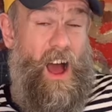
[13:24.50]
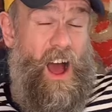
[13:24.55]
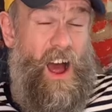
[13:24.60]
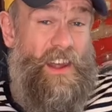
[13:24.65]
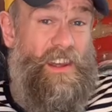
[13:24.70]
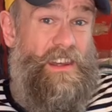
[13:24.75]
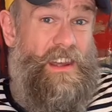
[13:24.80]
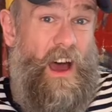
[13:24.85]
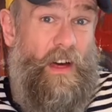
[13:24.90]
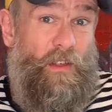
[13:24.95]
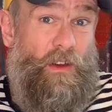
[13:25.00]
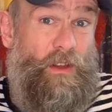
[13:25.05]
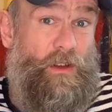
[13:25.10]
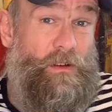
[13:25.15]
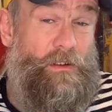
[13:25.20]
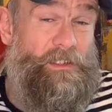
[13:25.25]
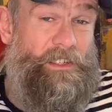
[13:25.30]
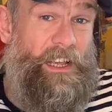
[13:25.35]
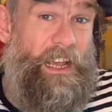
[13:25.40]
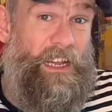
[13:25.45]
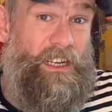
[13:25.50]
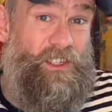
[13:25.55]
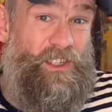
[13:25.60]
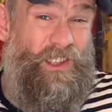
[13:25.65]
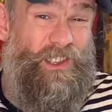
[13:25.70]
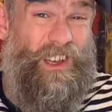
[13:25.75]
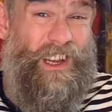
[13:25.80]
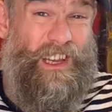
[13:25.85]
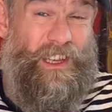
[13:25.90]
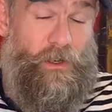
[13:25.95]
Another good texture
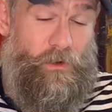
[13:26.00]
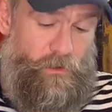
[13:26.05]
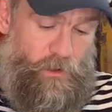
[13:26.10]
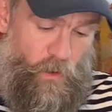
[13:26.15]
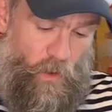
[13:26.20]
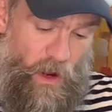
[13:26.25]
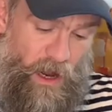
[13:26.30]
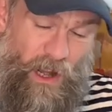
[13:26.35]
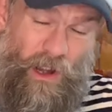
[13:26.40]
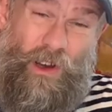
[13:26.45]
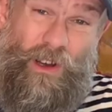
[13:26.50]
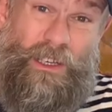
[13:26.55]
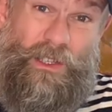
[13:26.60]
that I use quite a lot is